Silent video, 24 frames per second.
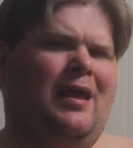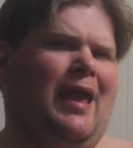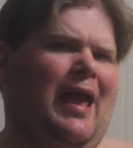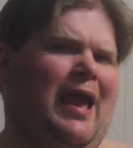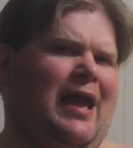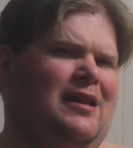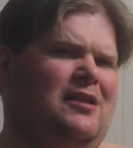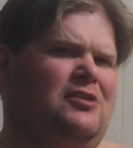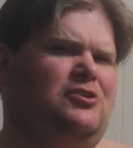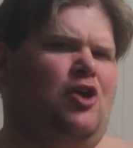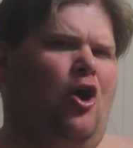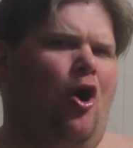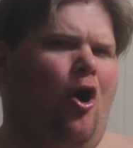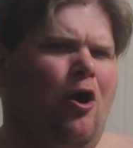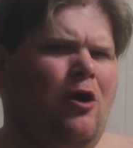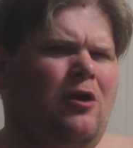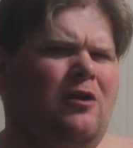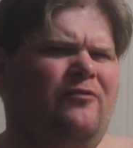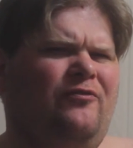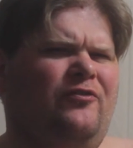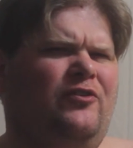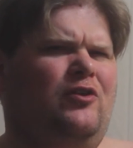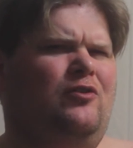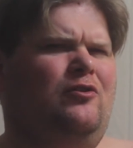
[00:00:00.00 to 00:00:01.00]
And it's
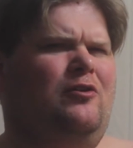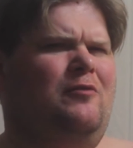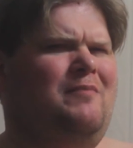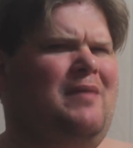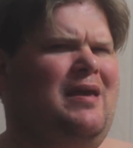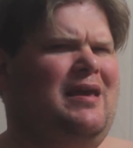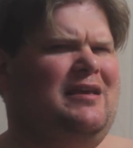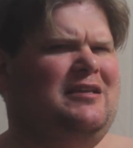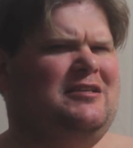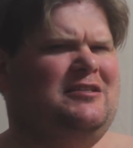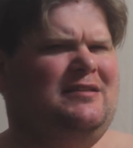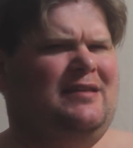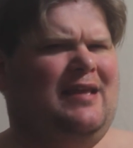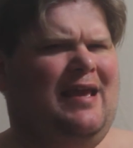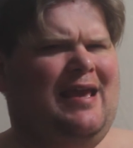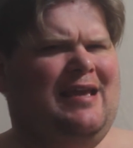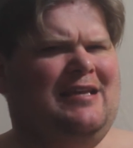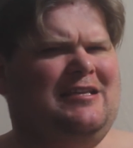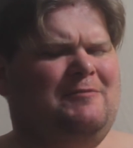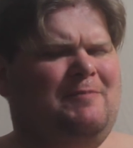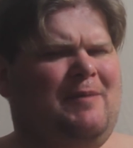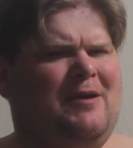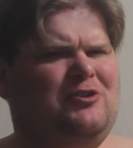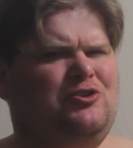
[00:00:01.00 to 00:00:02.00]
hard for you to make a day
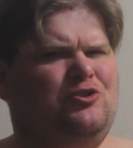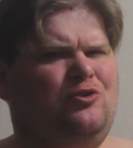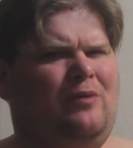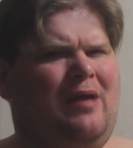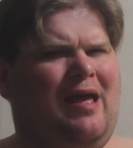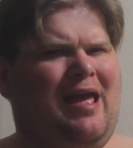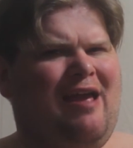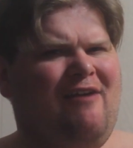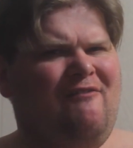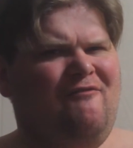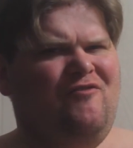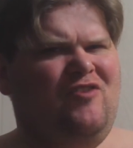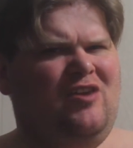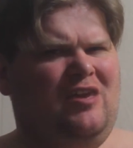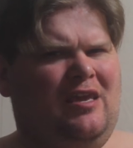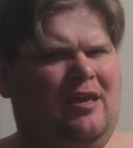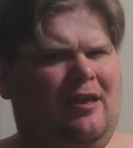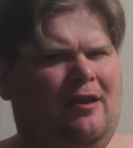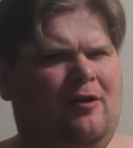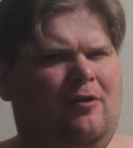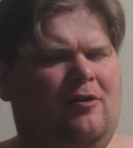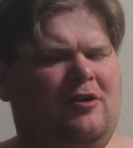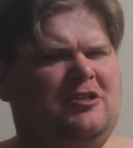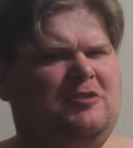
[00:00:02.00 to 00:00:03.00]
special every year,